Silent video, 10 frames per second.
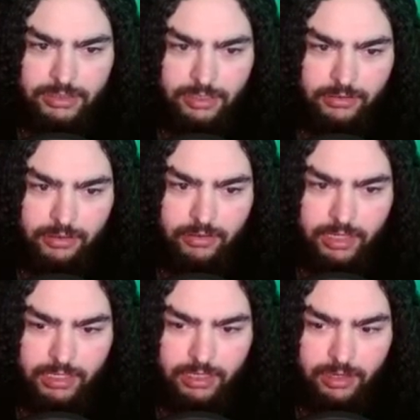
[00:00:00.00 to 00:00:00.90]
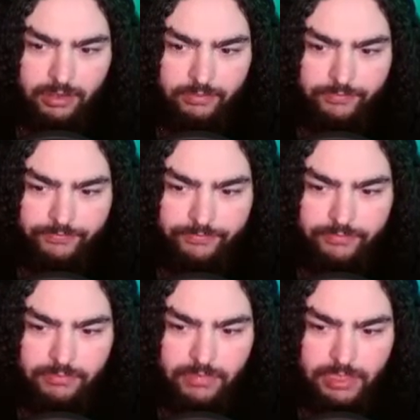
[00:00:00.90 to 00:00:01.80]
the Alolan Golem.
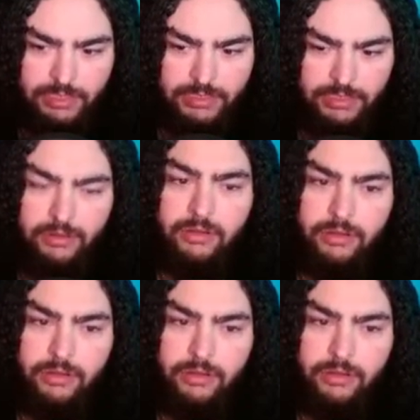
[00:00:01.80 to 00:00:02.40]
He's still